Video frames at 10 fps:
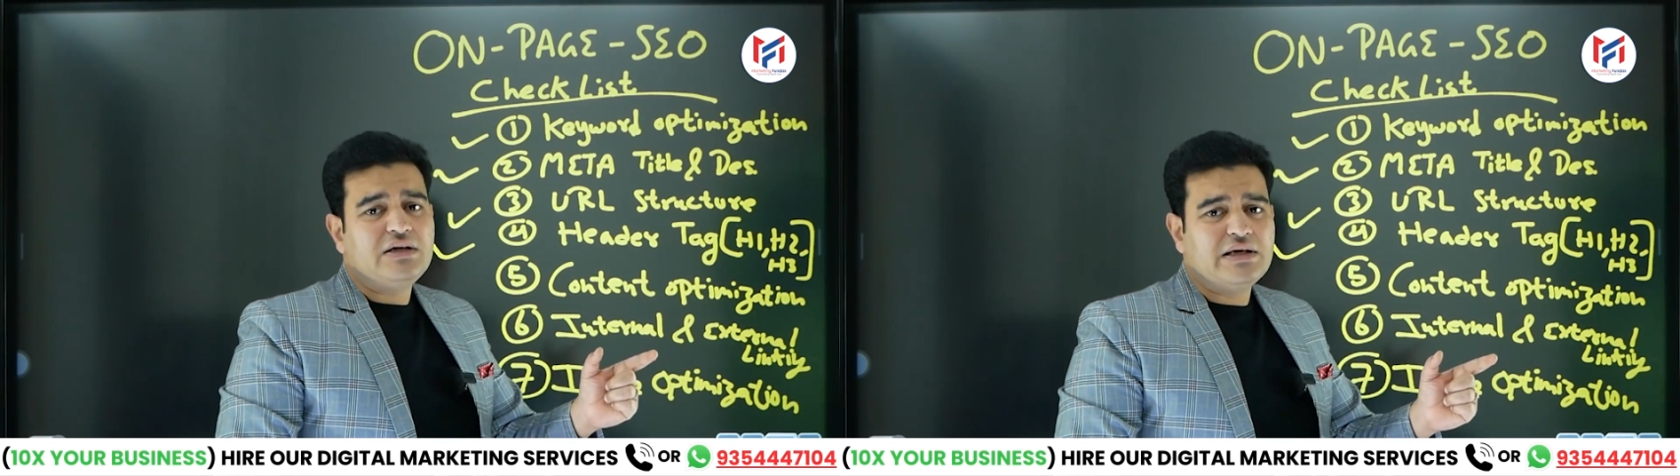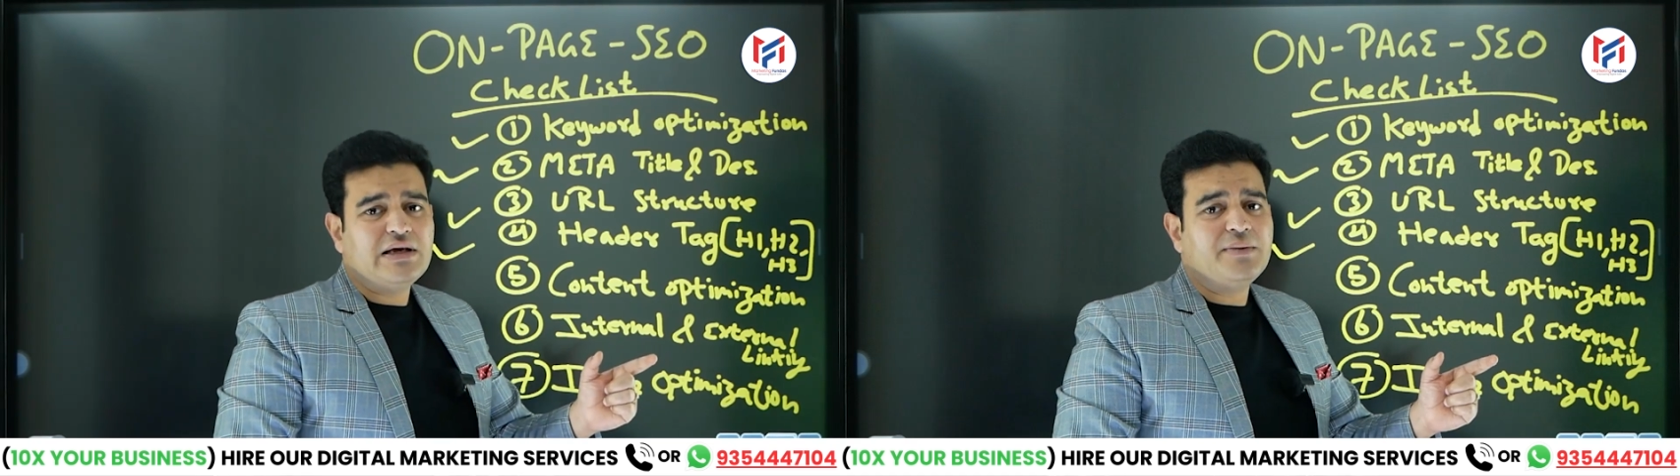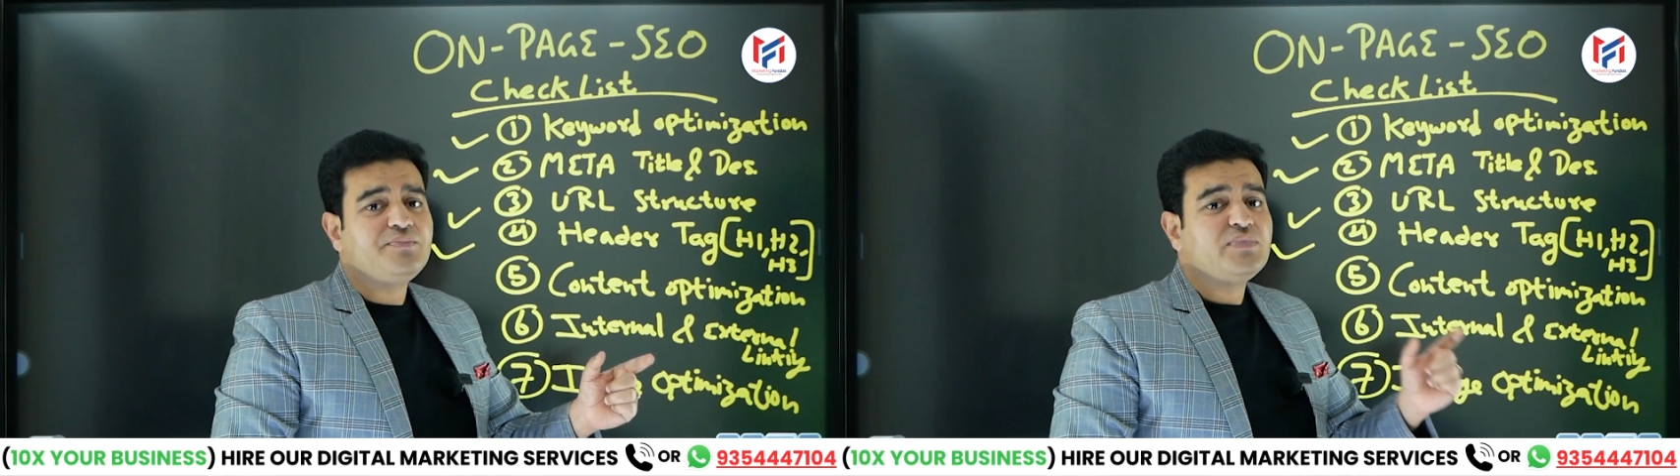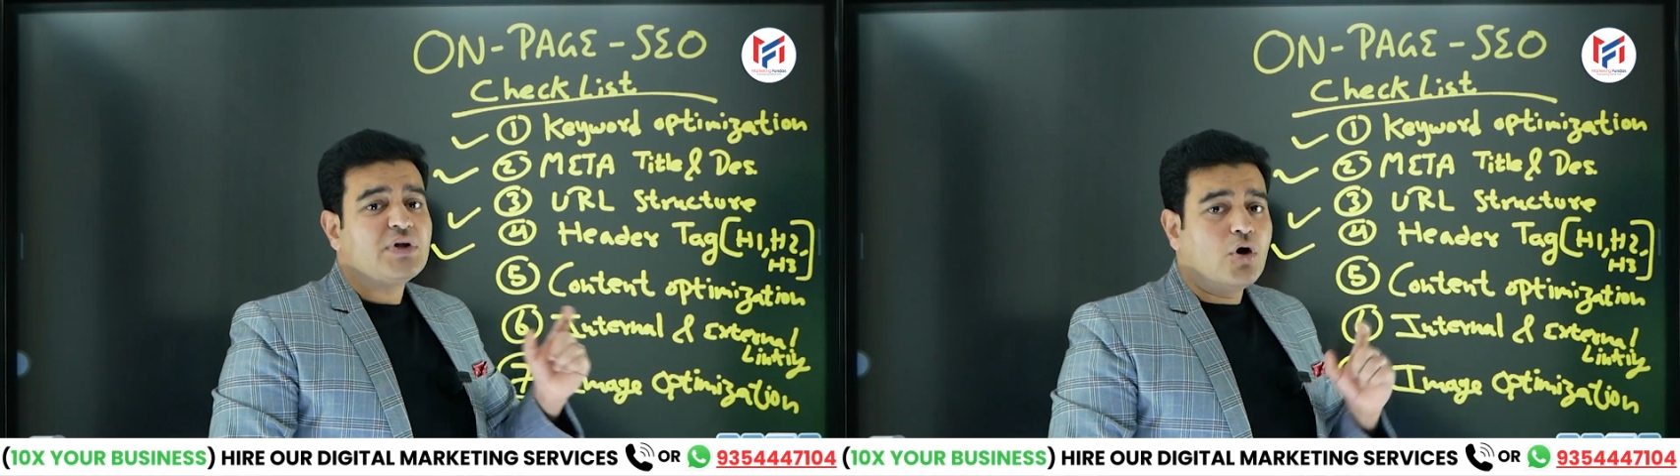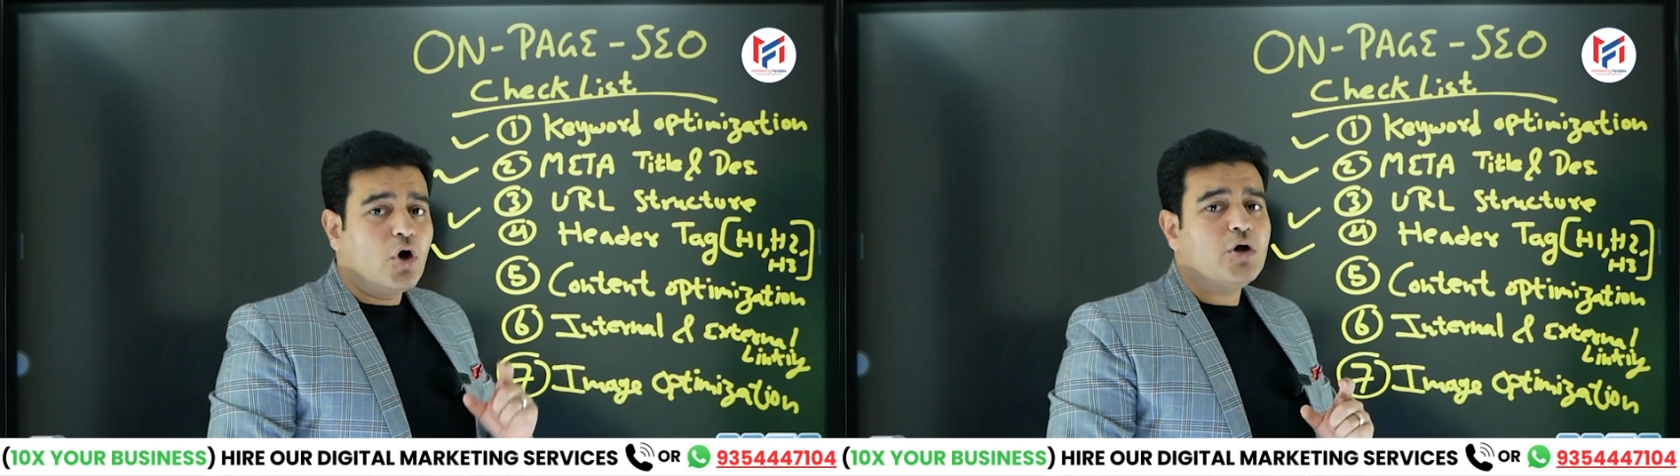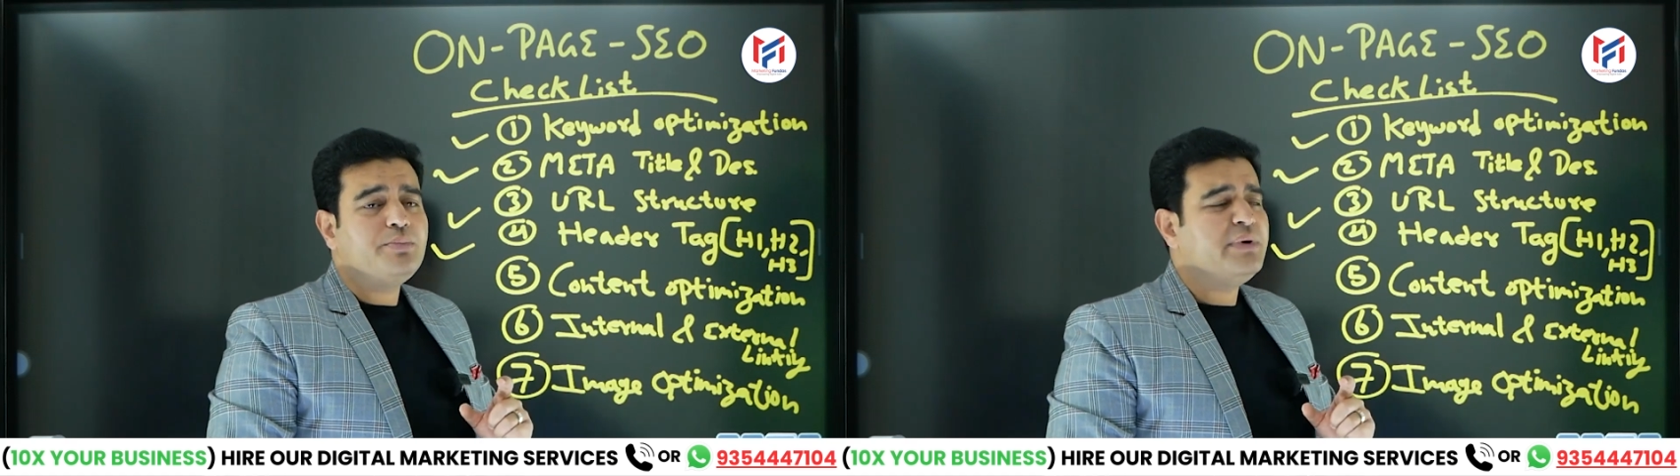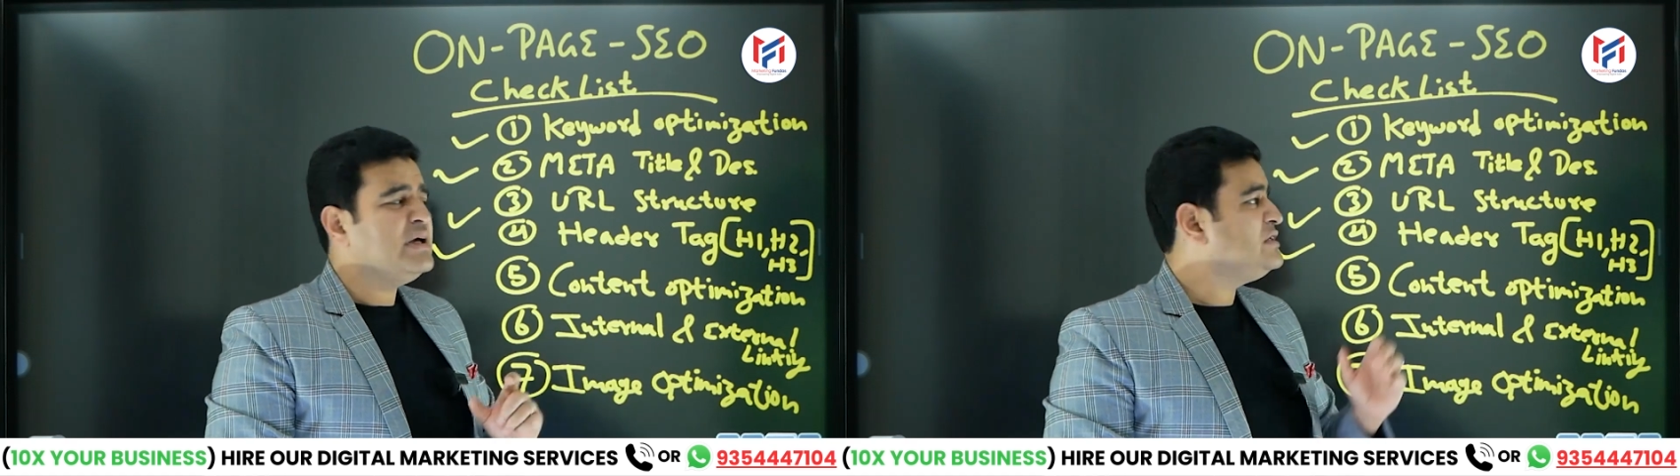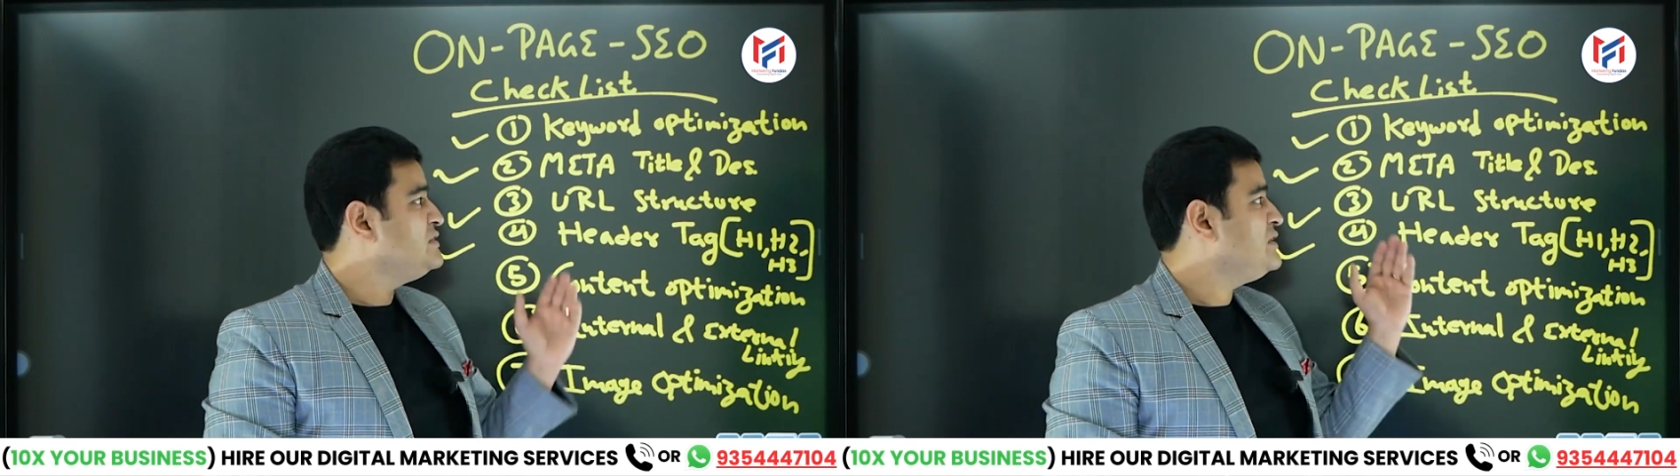When you do on-page SEO,